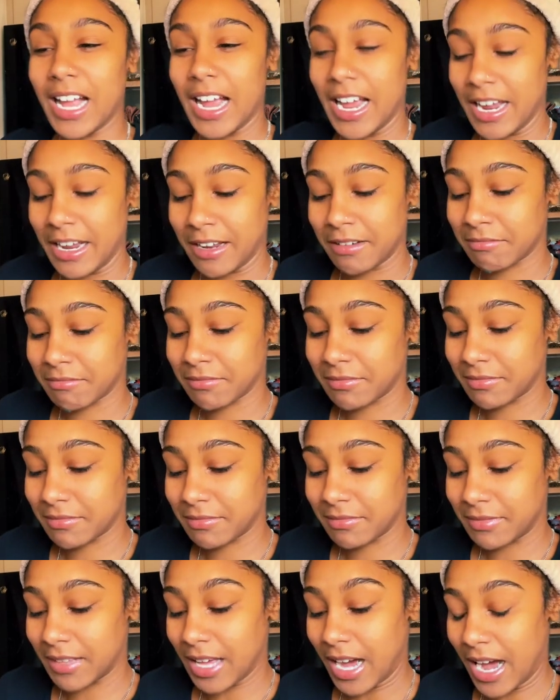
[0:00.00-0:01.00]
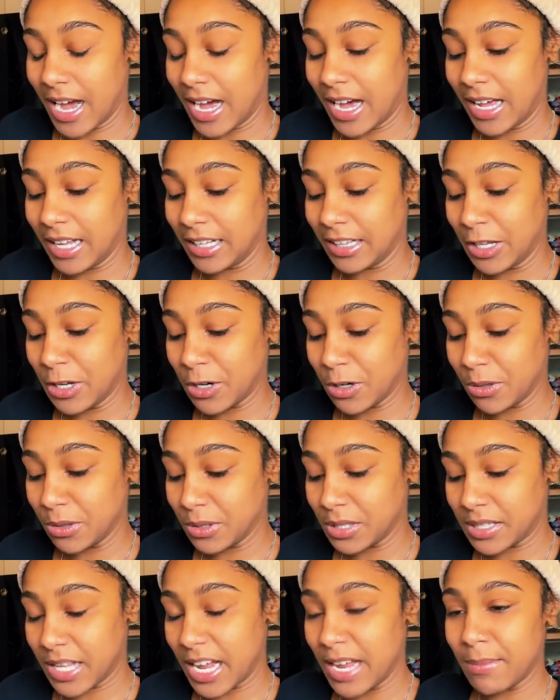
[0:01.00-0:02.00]
Like, a
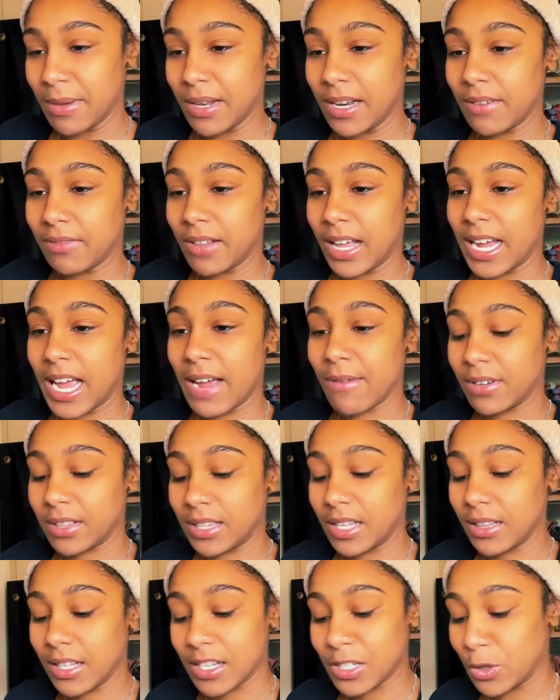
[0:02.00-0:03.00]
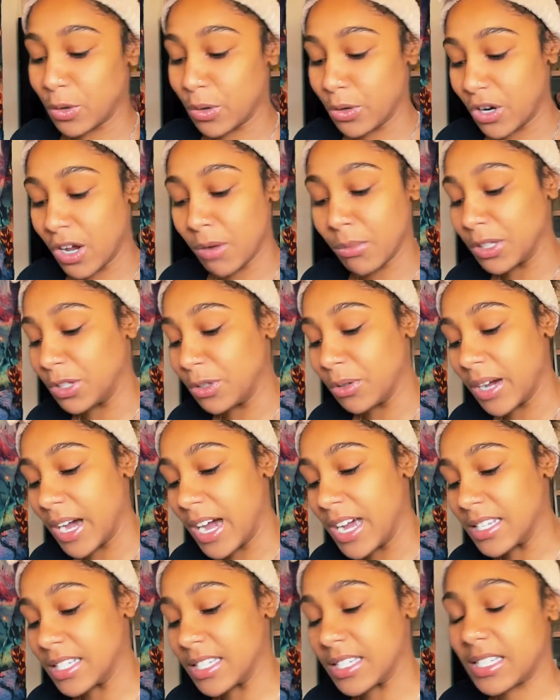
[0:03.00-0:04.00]
literal statement of like everything that's going on with you
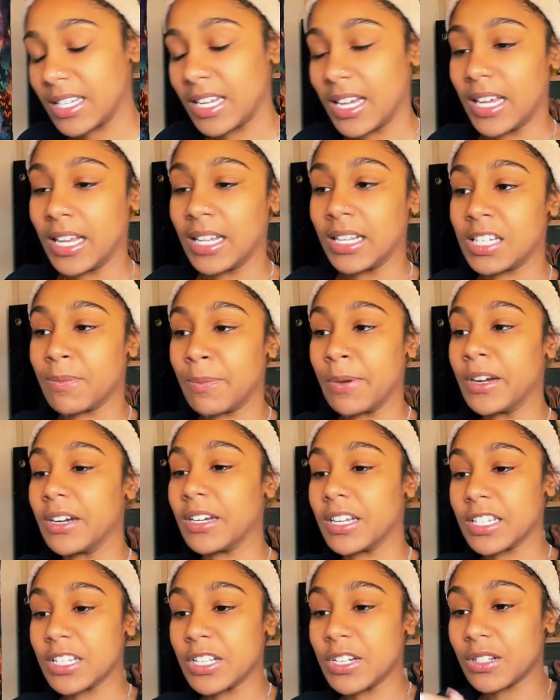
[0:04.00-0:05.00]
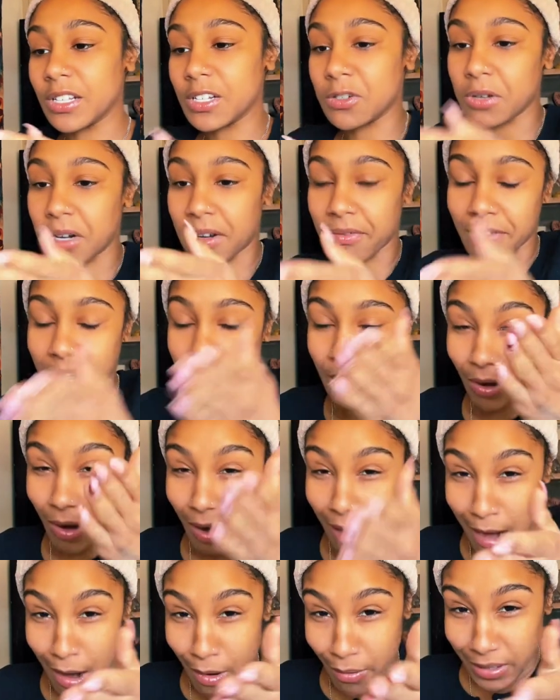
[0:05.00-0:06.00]
guys, and seeing spirit is literally trying to figure
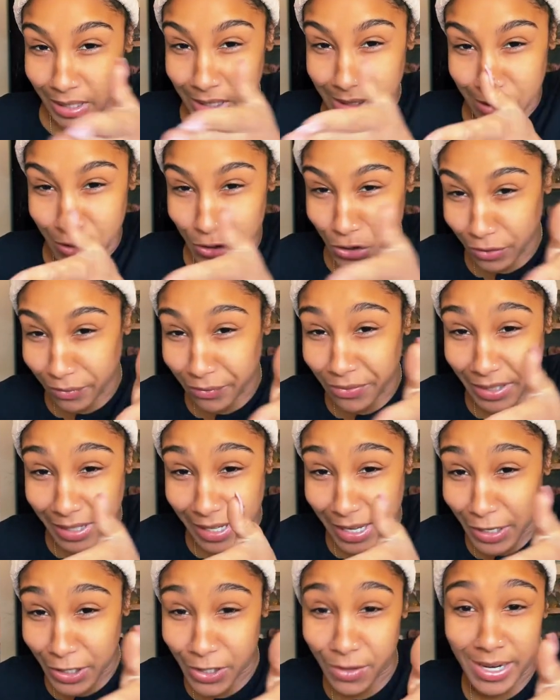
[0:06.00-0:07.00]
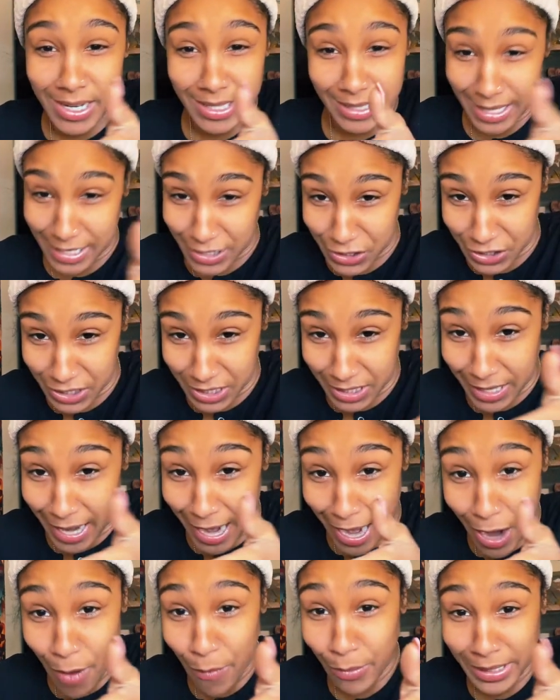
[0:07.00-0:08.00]
out how it is that you're gonna integrate that shit.
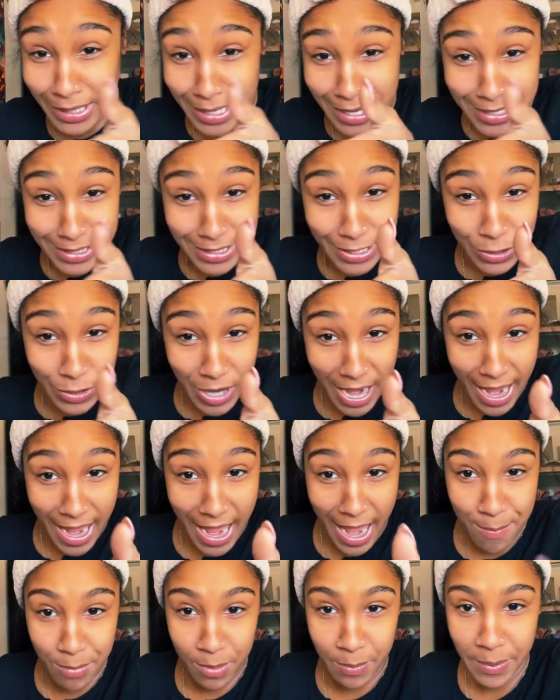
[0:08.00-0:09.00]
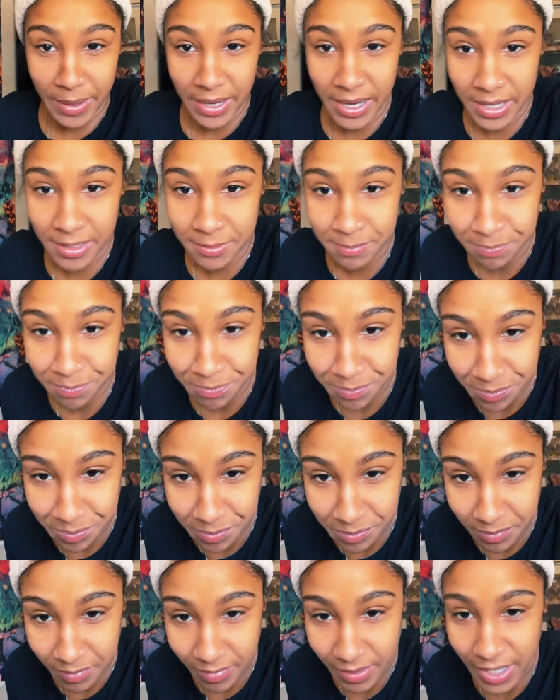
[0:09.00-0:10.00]
How it is that I Apple paid.
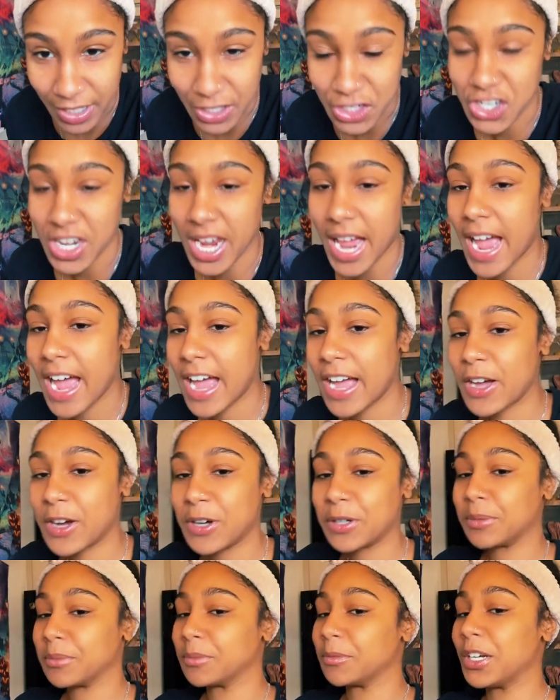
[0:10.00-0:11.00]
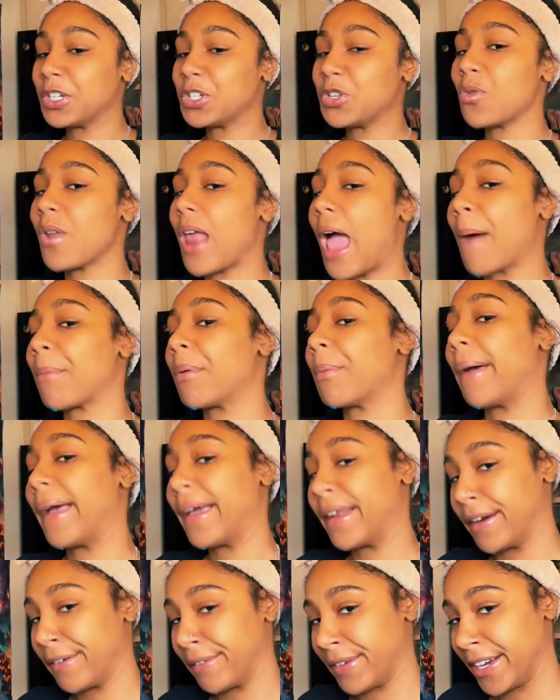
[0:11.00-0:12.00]
Child, what you Apple
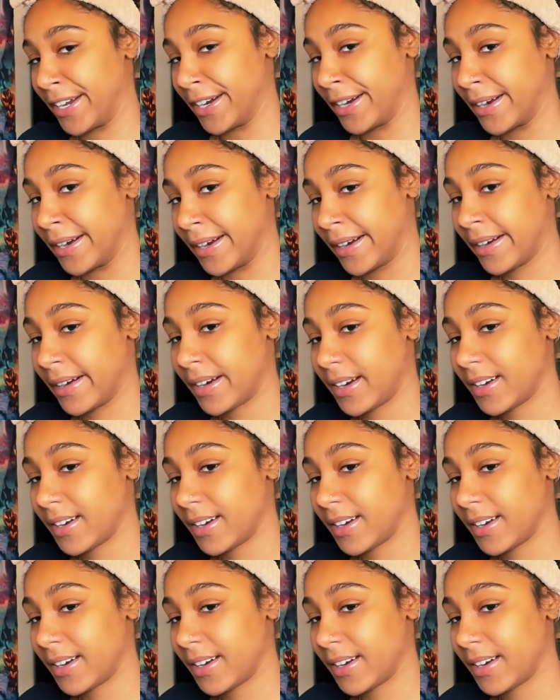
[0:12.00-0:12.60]
paid over here?